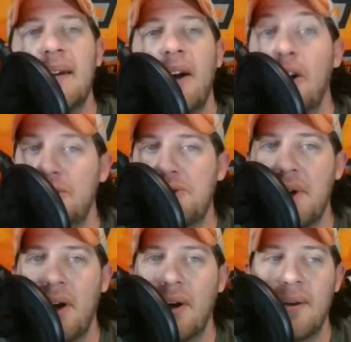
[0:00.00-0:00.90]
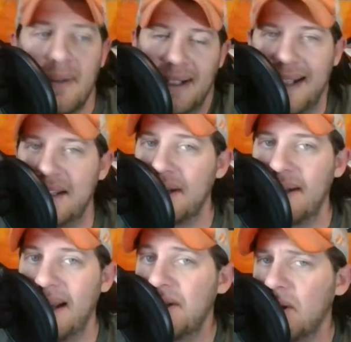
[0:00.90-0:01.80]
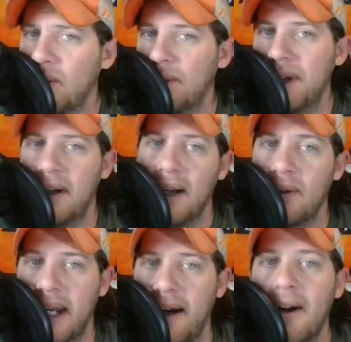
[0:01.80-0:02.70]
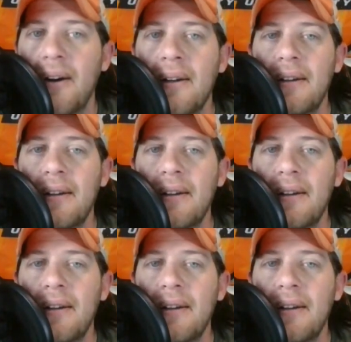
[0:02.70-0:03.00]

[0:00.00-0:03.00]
on your show, like that's a cool deal. I don't care.